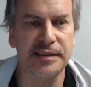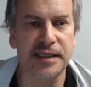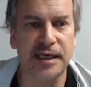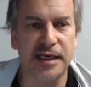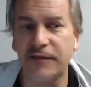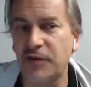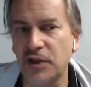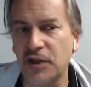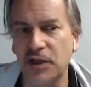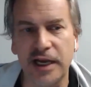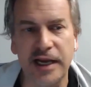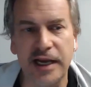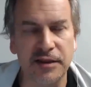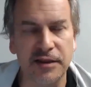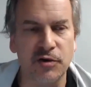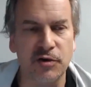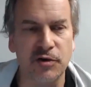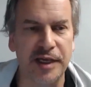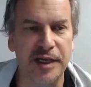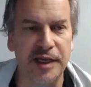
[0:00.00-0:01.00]
And if you look out
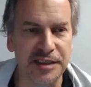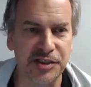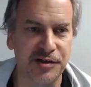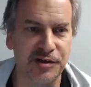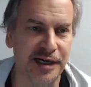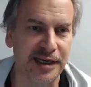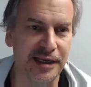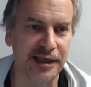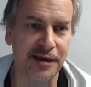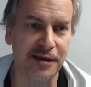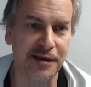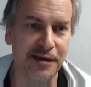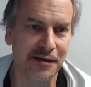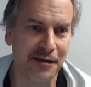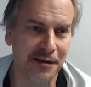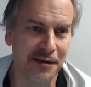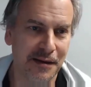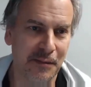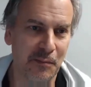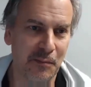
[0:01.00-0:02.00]
through history,
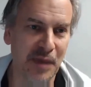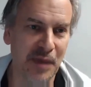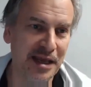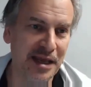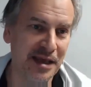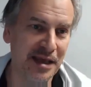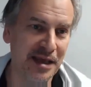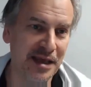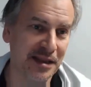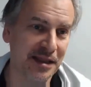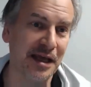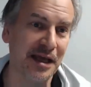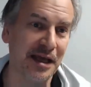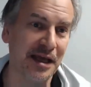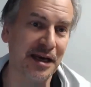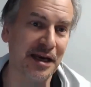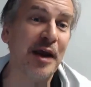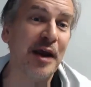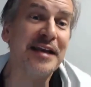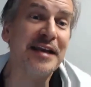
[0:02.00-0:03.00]
many of the kind
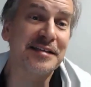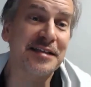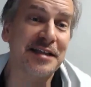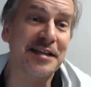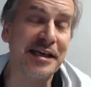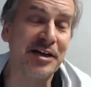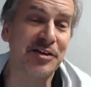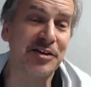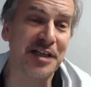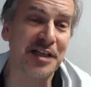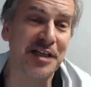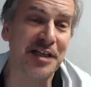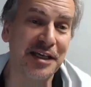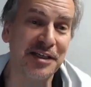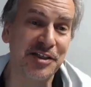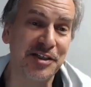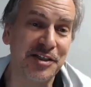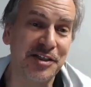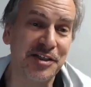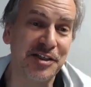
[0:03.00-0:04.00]
of greatest leaders in
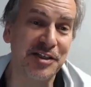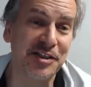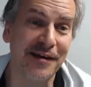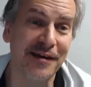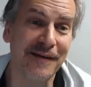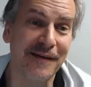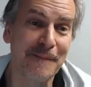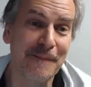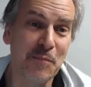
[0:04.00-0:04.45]
history